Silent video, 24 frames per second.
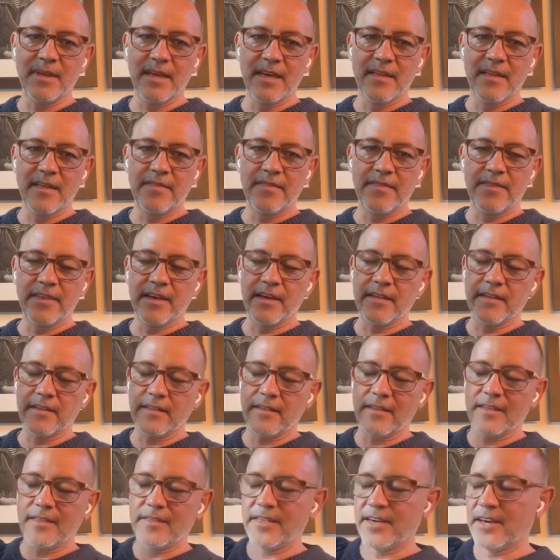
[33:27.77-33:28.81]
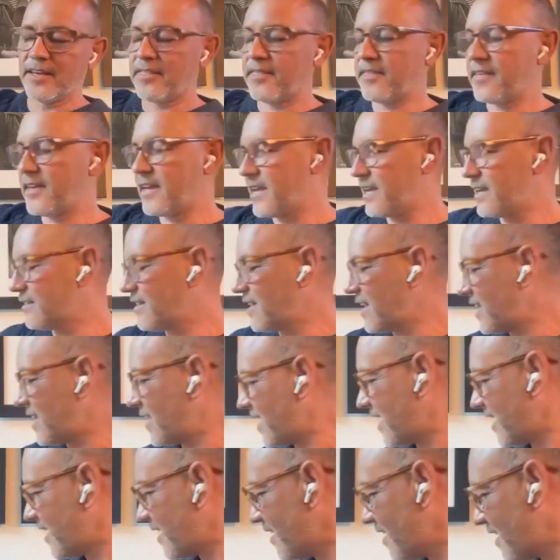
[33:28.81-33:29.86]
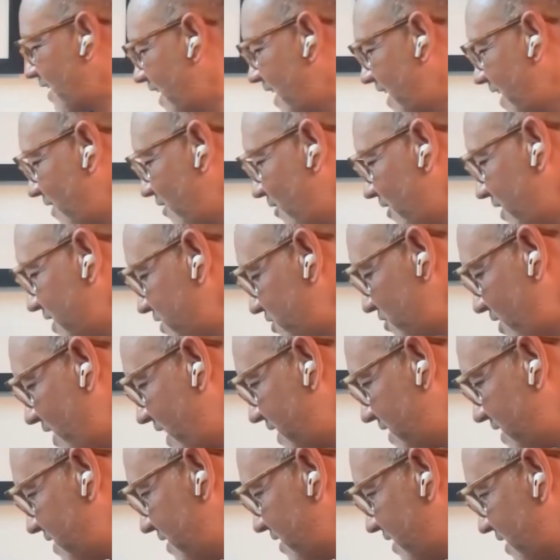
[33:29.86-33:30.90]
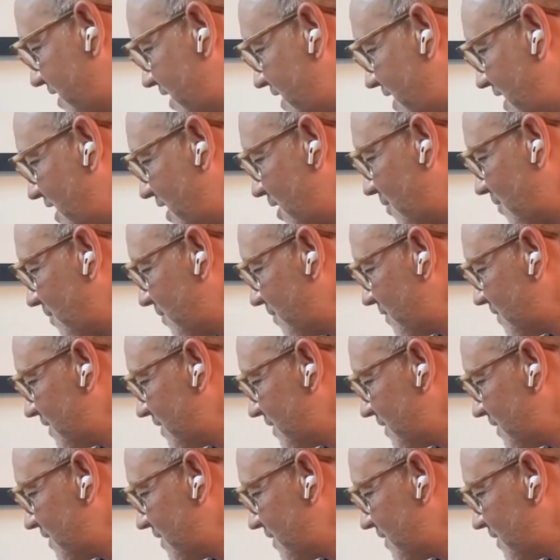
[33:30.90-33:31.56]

the the thing that I I always try to um,